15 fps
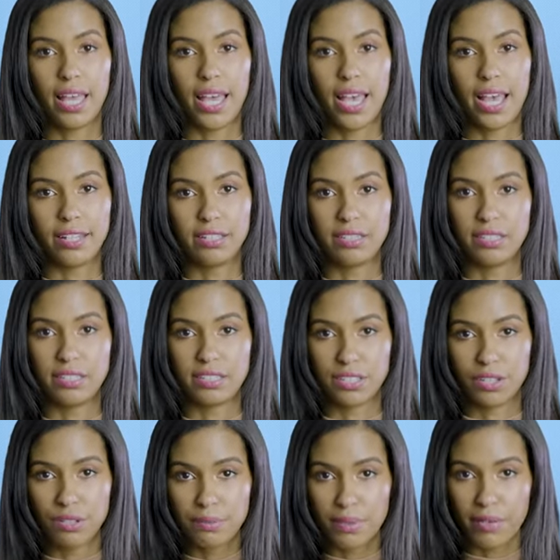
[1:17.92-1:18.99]
and the
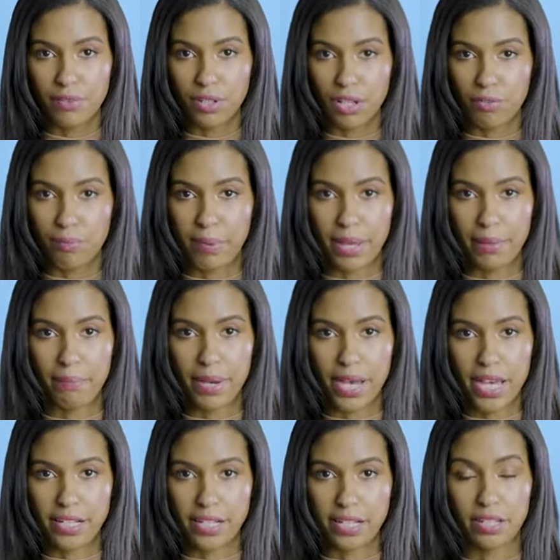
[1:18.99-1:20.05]
deuterium level of my
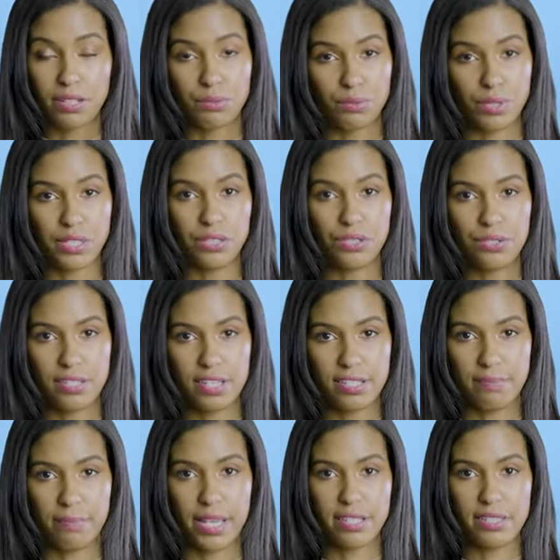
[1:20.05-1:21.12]
body
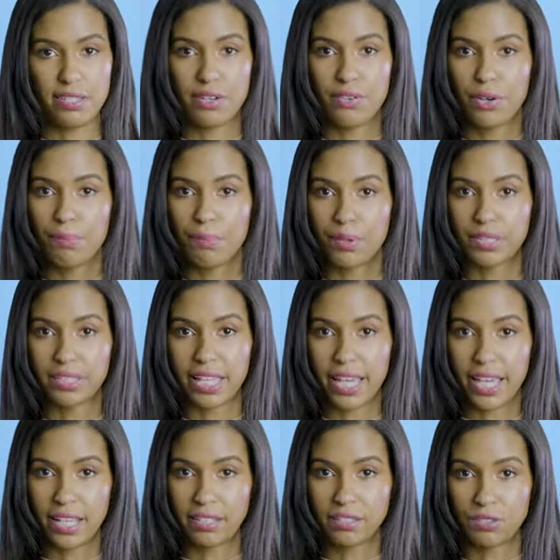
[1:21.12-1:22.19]
reduces by
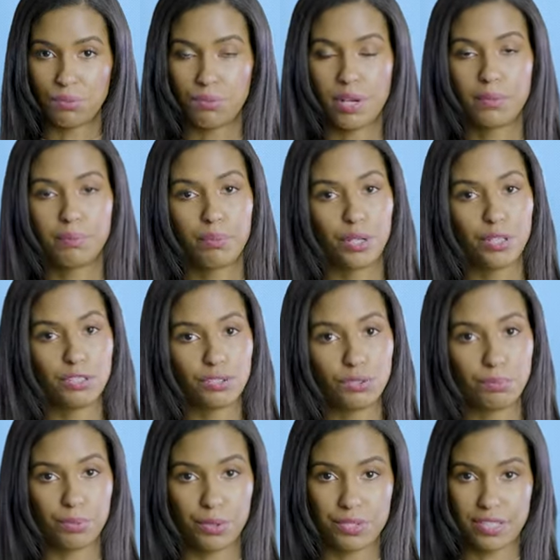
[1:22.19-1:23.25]
0.8 to
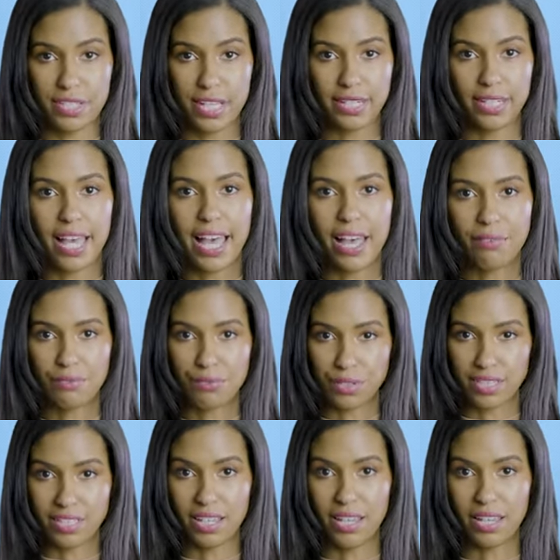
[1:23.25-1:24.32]
1.2%
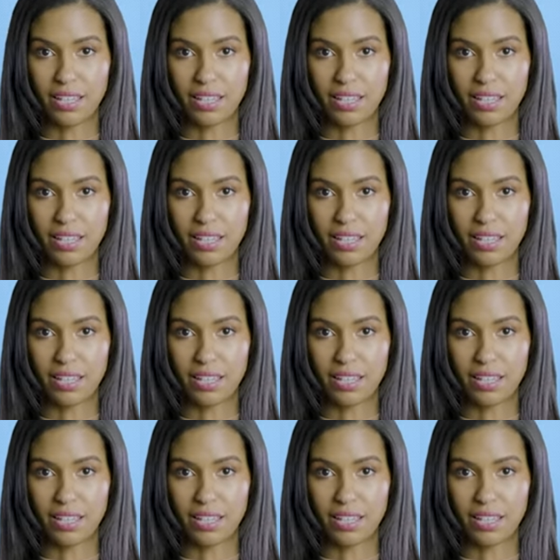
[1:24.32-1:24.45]
every day.